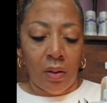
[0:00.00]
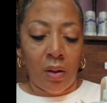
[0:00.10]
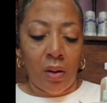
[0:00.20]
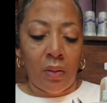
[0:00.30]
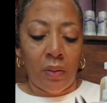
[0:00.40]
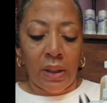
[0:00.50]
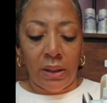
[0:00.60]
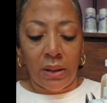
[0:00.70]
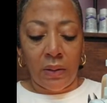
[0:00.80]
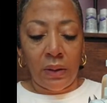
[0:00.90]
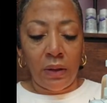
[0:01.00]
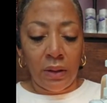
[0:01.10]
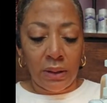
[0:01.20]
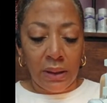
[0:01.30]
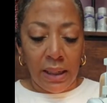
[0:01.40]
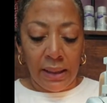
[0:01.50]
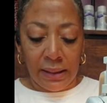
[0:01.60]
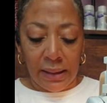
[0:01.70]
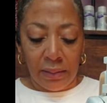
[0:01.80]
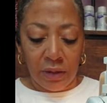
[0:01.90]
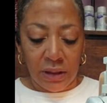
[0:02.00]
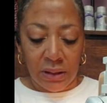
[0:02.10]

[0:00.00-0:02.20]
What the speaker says: All right, so it looks like that I'm